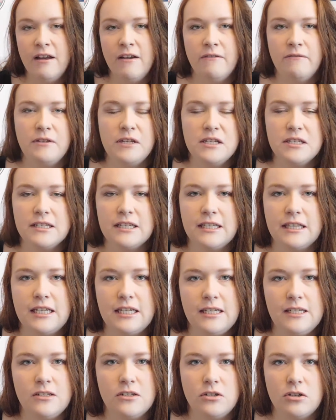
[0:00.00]
feels like they
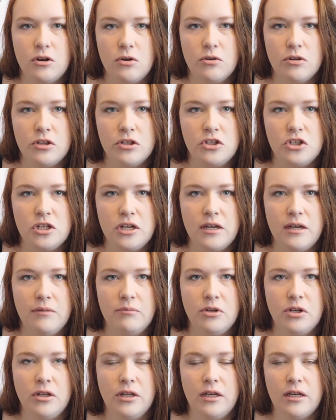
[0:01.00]
need to go to the
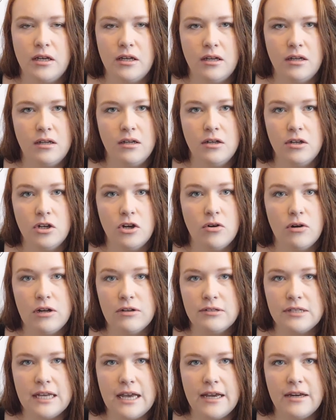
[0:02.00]
gym or like go
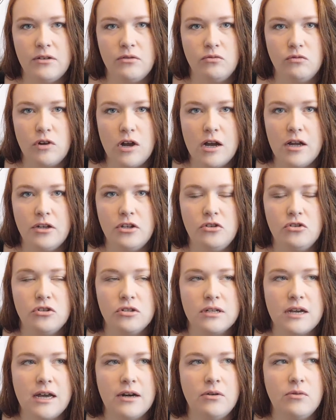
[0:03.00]
outside and run. You
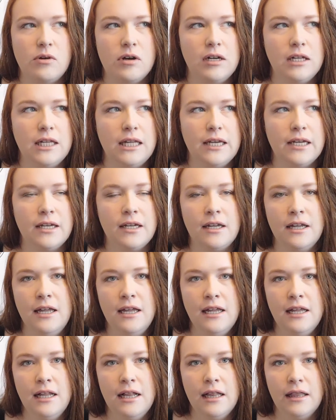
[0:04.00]
just kind of want to like
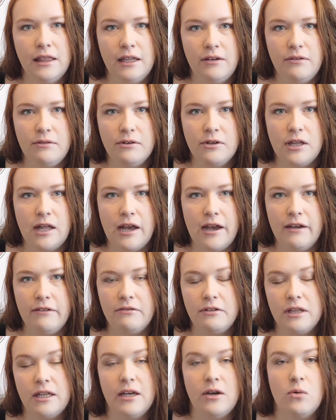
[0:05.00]
live your
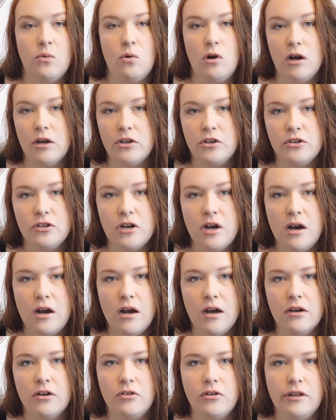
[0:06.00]
life and like walk your
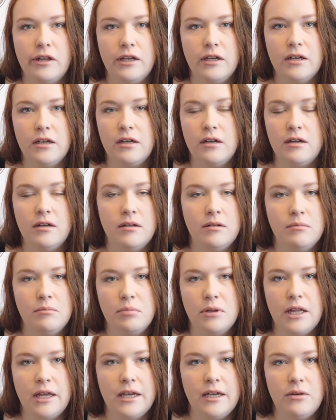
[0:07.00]
dog or like
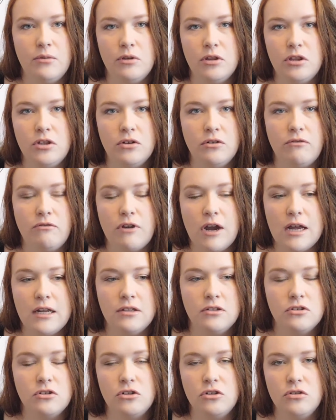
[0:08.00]
play with your
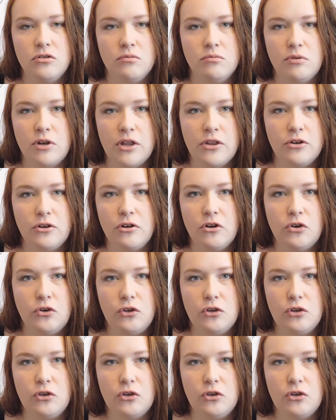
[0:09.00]
friends or your brother or